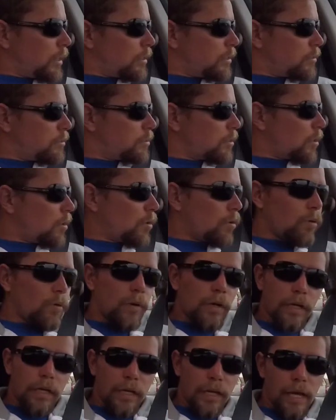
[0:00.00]
So
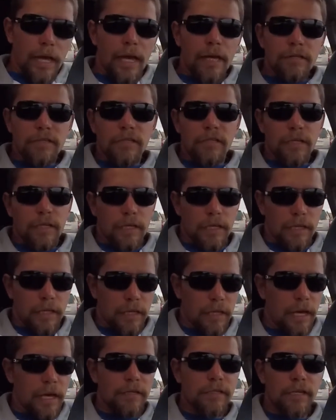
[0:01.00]
yes,
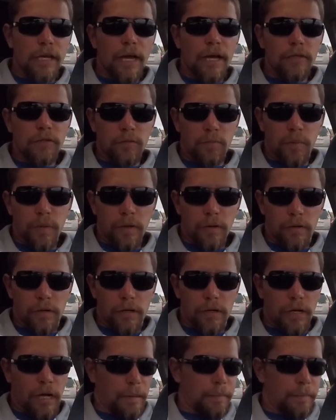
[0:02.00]
the SI is superior.